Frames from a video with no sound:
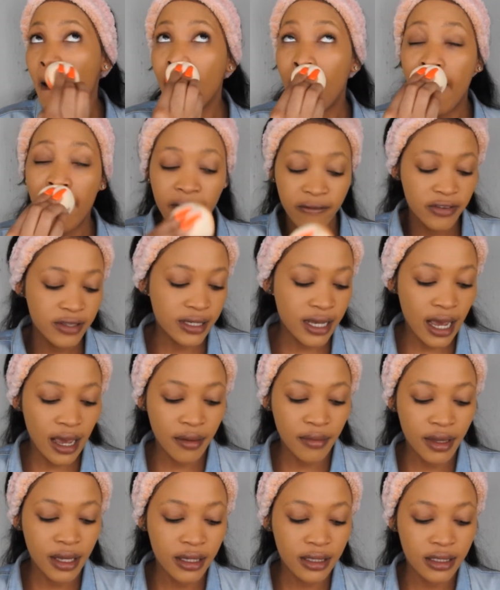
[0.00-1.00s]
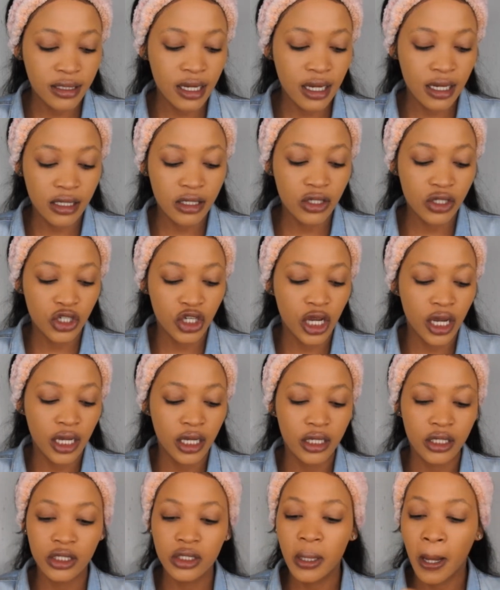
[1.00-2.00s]
of time it does
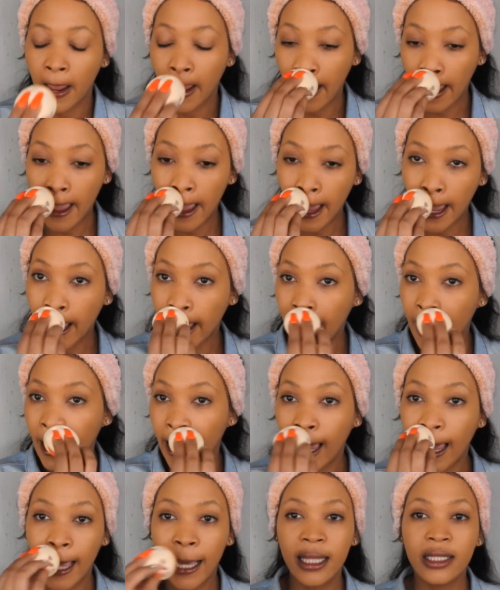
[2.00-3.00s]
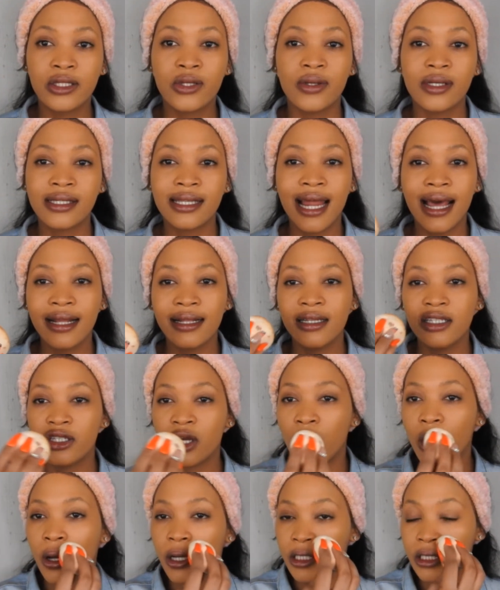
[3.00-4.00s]
change into a slightly
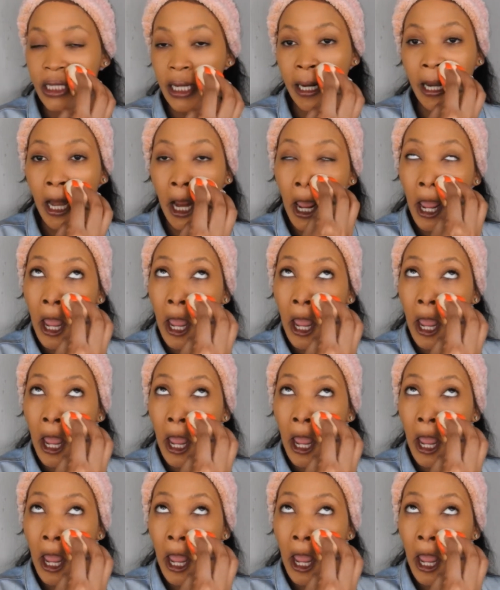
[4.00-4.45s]
darker shade.